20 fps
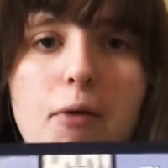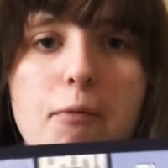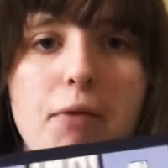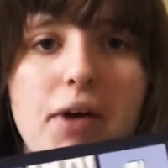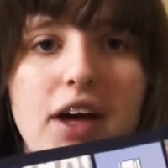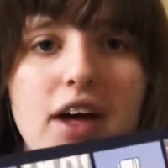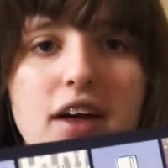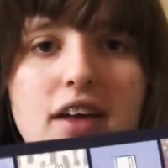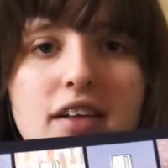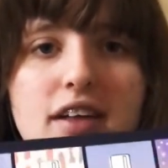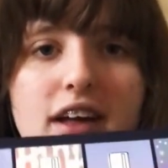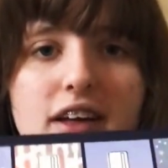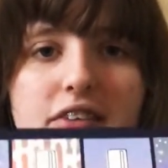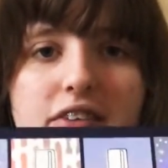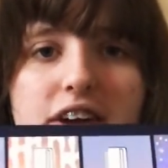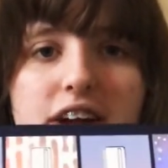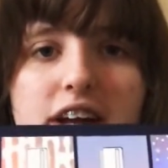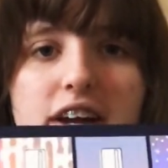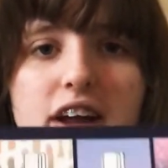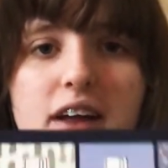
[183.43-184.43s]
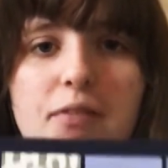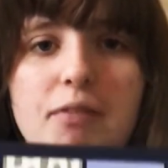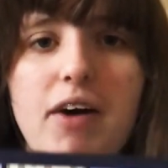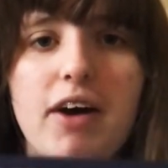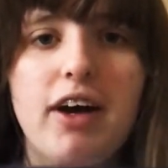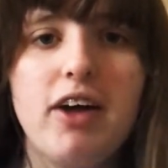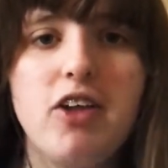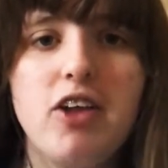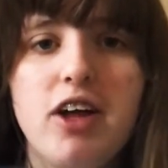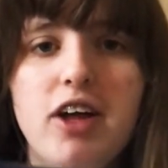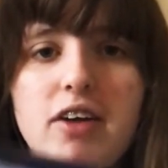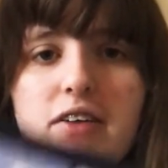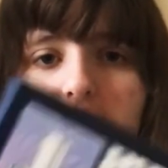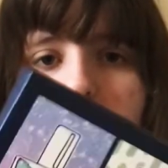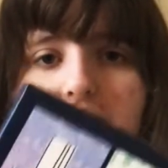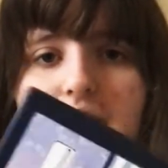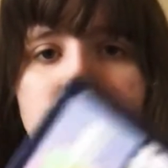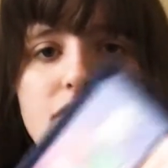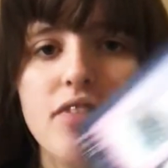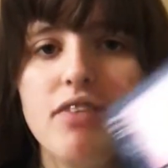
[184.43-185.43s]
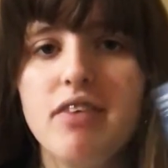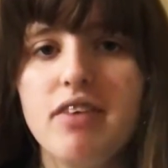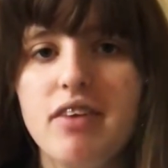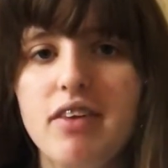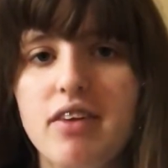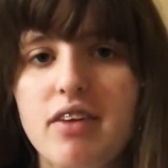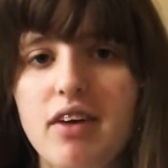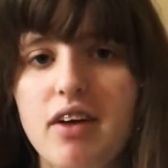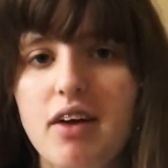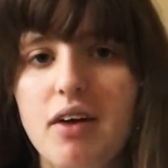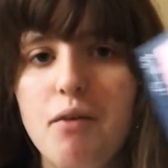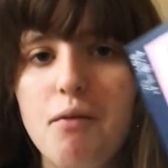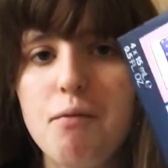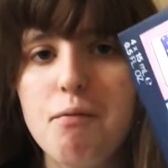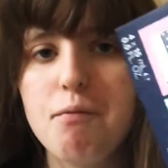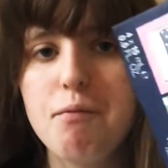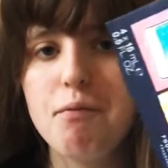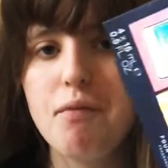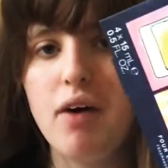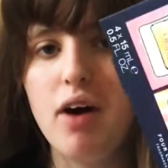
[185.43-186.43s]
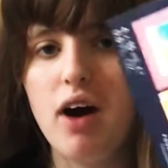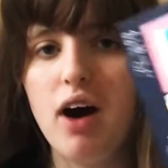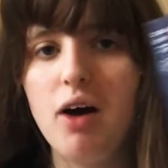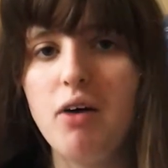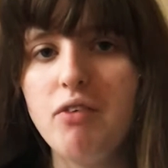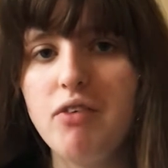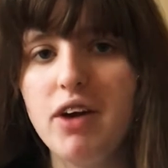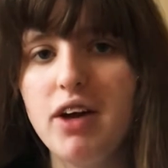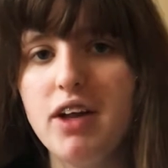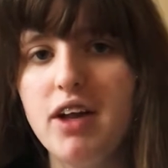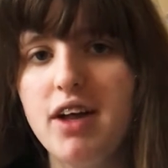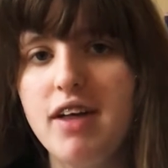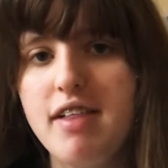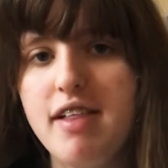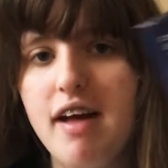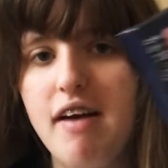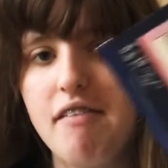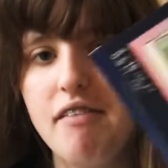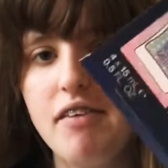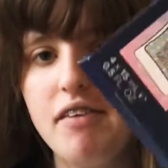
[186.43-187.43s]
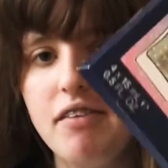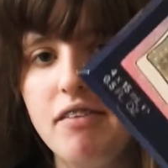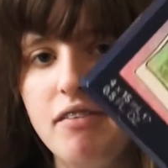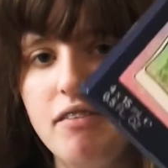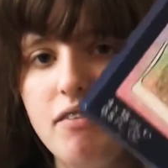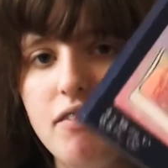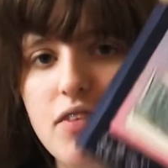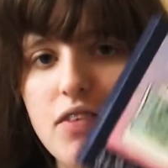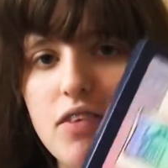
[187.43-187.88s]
because it's really nice packaging. But I would rate it a 7.